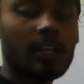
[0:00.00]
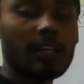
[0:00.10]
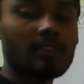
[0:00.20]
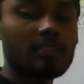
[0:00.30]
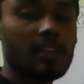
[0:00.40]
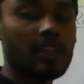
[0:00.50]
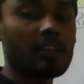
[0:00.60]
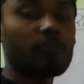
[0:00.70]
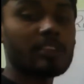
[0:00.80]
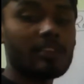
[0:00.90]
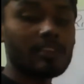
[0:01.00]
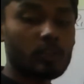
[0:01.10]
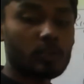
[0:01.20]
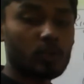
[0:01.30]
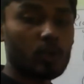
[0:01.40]
understanding, vessel
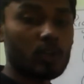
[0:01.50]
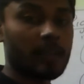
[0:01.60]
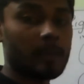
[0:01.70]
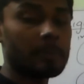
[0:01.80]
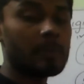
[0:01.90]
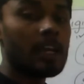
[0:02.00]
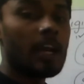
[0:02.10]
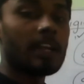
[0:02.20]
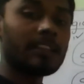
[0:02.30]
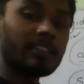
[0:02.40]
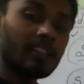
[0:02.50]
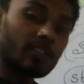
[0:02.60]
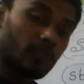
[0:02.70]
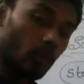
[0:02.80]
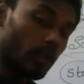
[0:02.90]
to store them. And in the
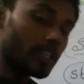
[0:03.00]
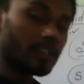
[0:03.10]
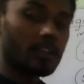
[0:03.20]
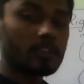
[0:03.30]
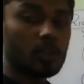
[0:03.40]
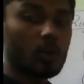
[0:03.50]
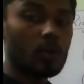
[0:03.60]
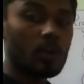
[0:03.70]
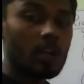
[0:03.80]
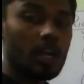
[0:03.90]
fluids also,